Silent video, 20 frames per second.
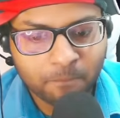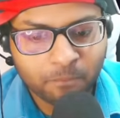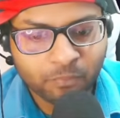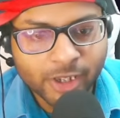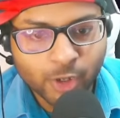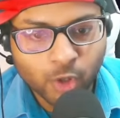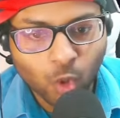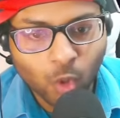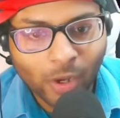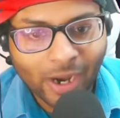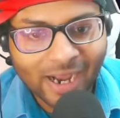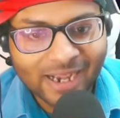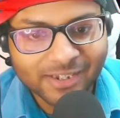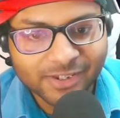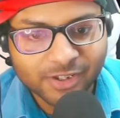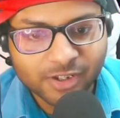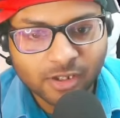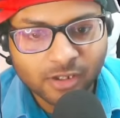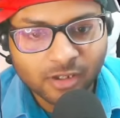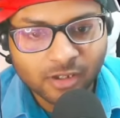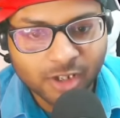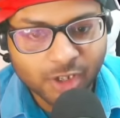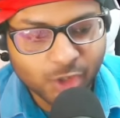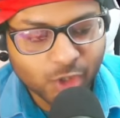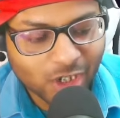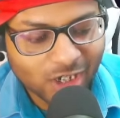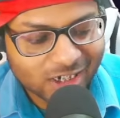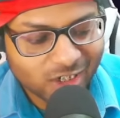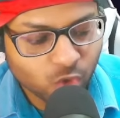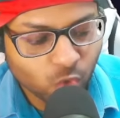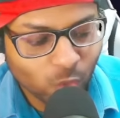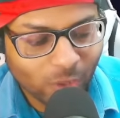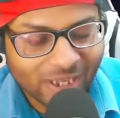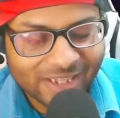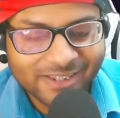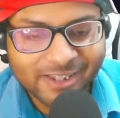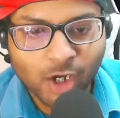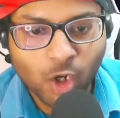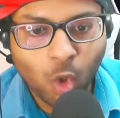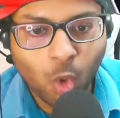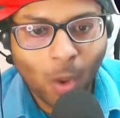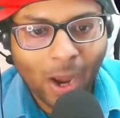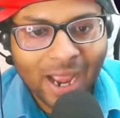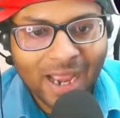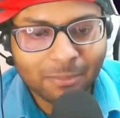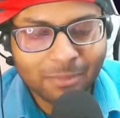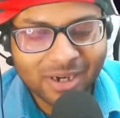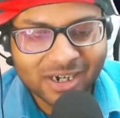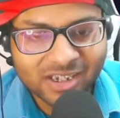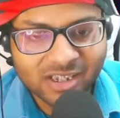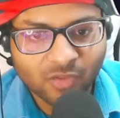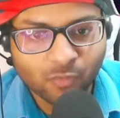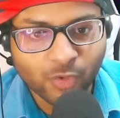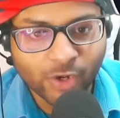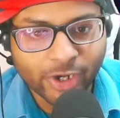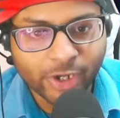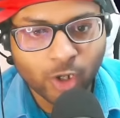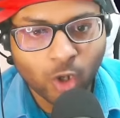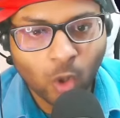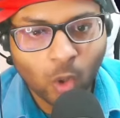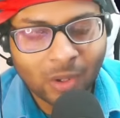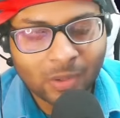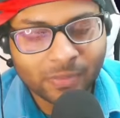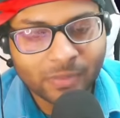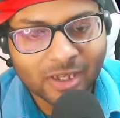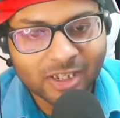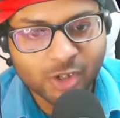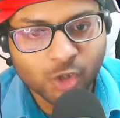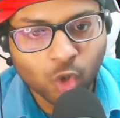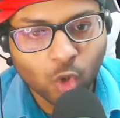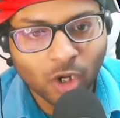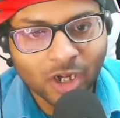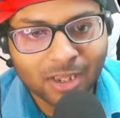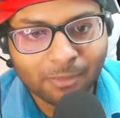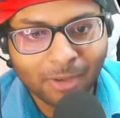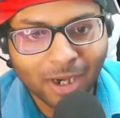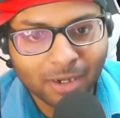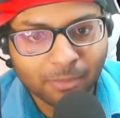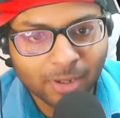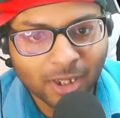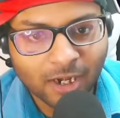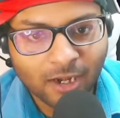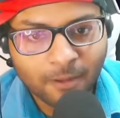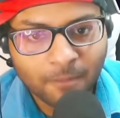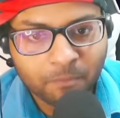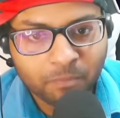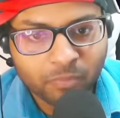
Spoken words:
Yo guys, just 2 days ago I made the video on the Jolly Marble.